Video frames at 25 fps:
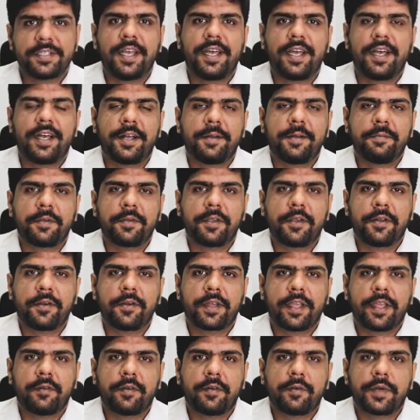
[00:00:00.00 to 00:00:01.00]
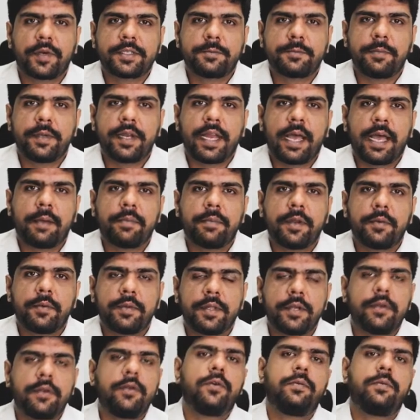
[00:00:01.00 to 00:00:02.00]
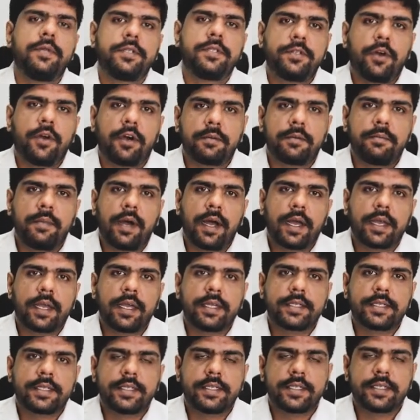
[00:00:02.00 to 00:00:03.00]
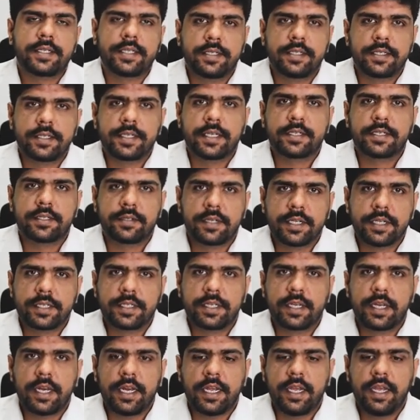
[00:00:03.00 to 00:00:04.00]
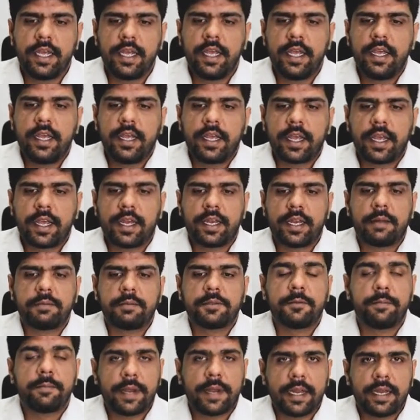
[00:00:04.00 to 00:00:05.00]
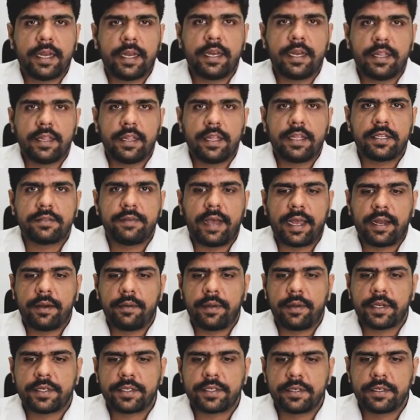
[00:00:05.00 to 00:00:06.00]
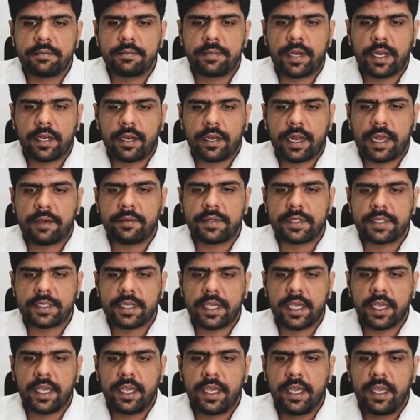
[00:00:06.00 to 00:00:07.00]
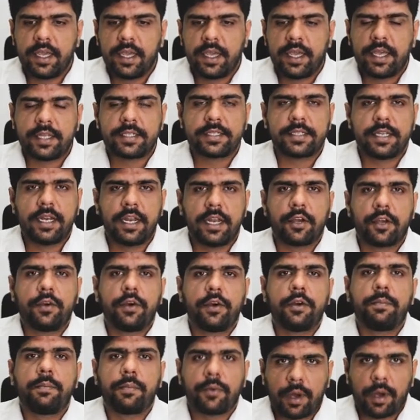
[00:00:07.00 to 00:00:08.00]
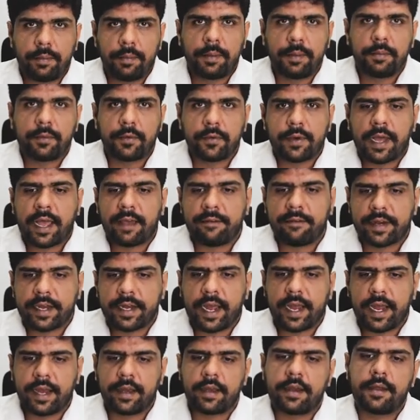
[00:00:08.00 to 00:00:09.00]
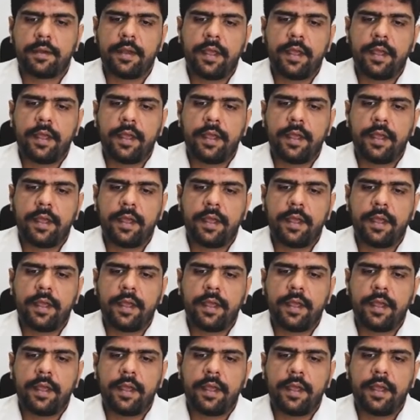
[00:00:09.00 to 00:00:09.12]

uh, you know, given what's been happening with the global stock markets and the Sensex recently in terms of maintaining these valuation, but I would say it's still a good problem to have at hand.